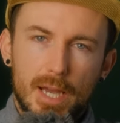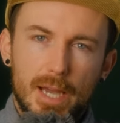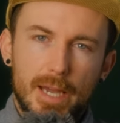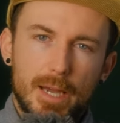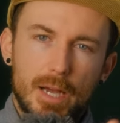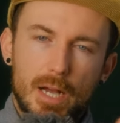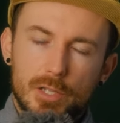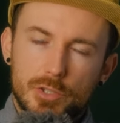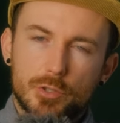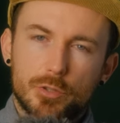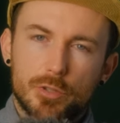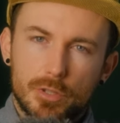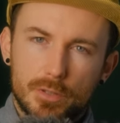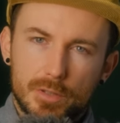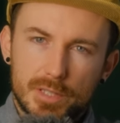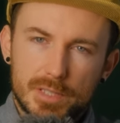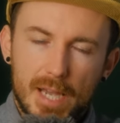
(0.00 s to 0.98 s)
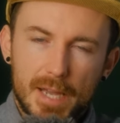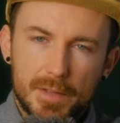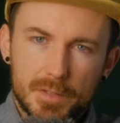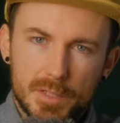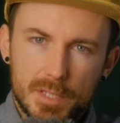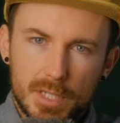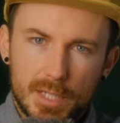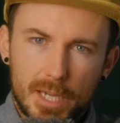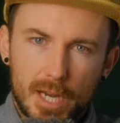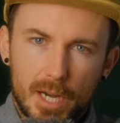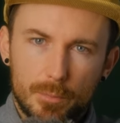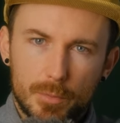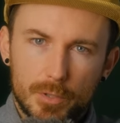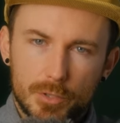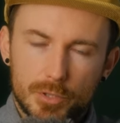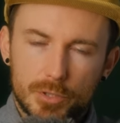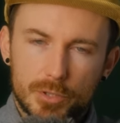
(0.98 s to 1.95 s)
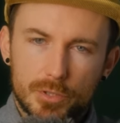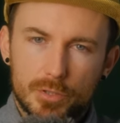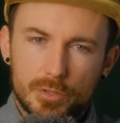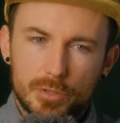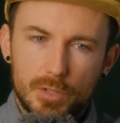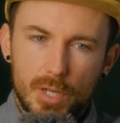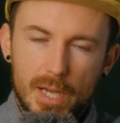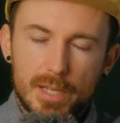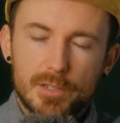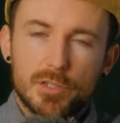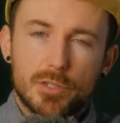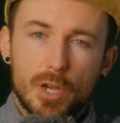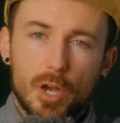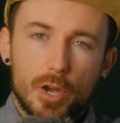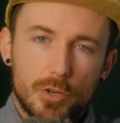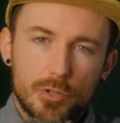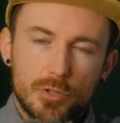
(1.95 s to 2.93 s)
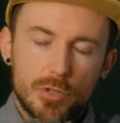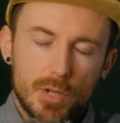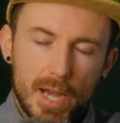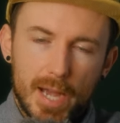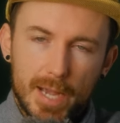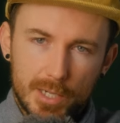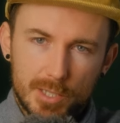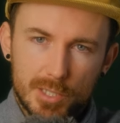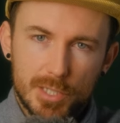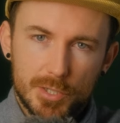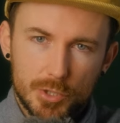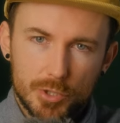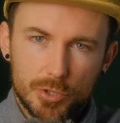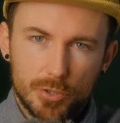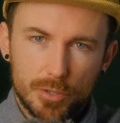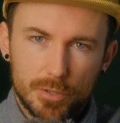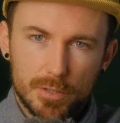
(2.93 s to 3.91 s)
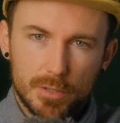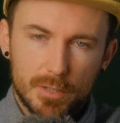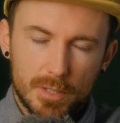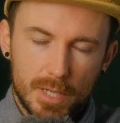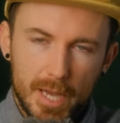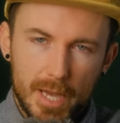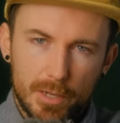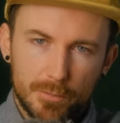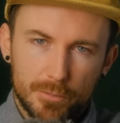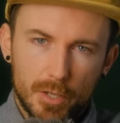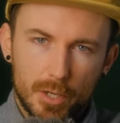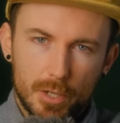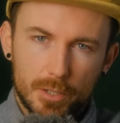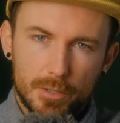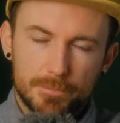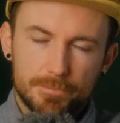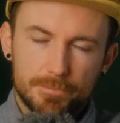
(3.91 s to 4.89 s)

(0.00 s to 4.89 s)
I'll show you the settings in camera just as to how you actually shoot F-Log.